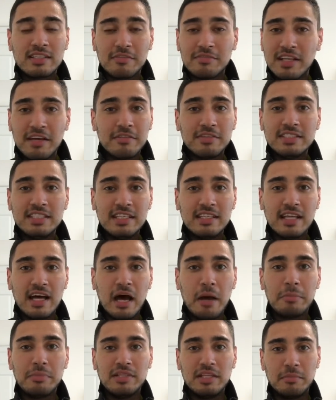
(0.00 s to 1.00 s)
I've never seen that
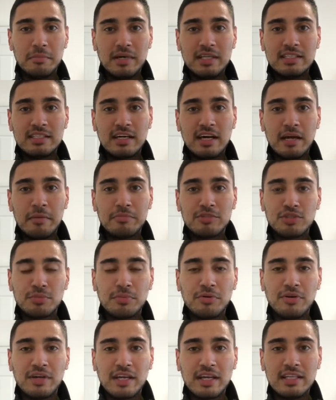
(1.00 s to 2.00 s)
happen in my time
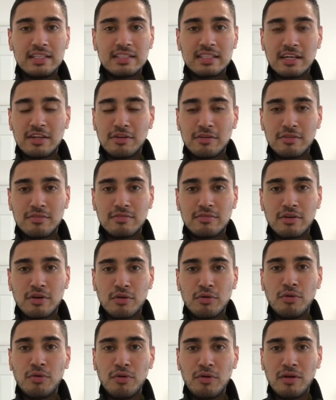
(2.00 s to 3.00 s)
supporting Inter. I don't
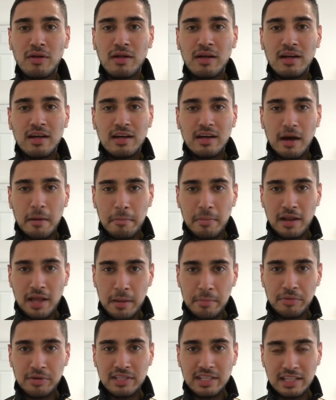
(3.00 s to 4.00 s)
recall a
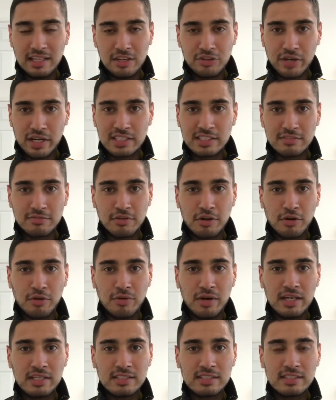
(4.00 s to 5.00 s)
player putting in a transfer
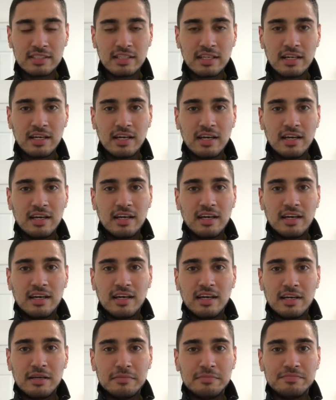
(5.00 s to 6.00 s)
request
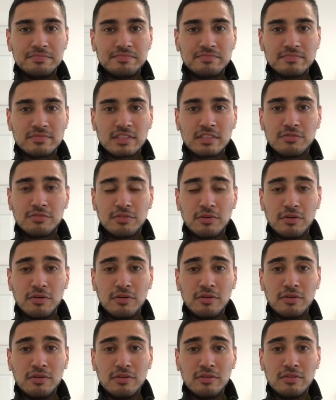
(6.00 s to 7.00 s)

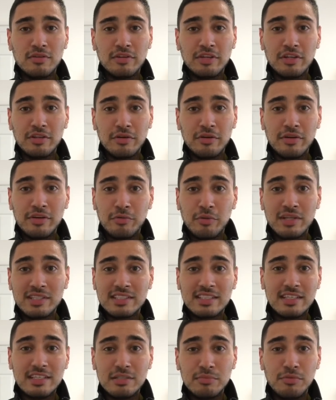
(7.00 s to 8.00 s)
for, he
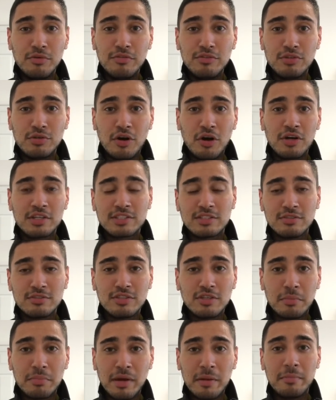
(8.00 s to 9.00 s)
wanted his move to Arsenal,
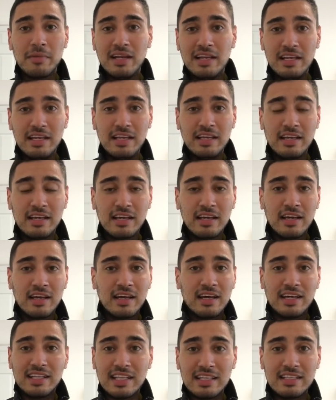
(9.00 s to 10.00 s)
to the Premier League,
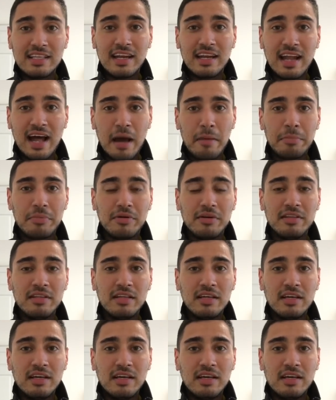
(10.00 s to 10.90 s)
and it didn't happen.